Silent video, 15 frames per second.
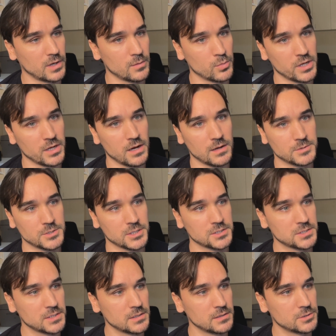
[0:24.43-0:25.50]
bring objects
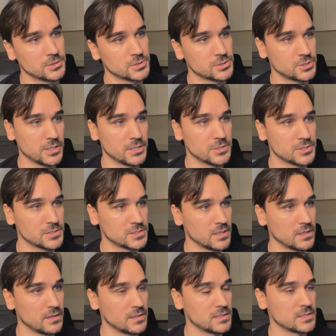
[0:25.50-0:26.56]
in, it just changes
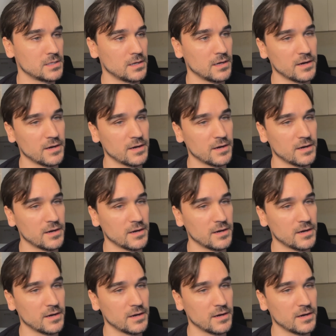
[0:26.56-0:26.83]
settings.